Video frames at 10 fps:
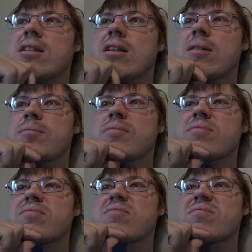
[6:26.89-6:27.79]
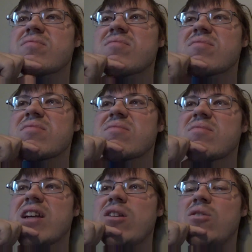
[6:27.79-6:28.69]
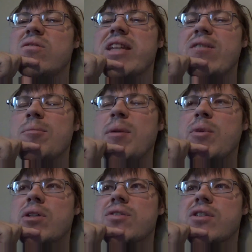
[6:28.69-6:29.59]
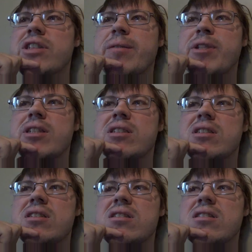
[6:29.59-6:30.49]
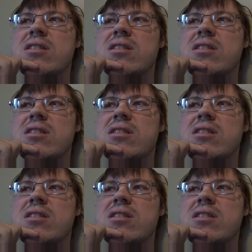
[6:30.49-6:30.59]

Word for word: Um, I don't can't remember what his first name is.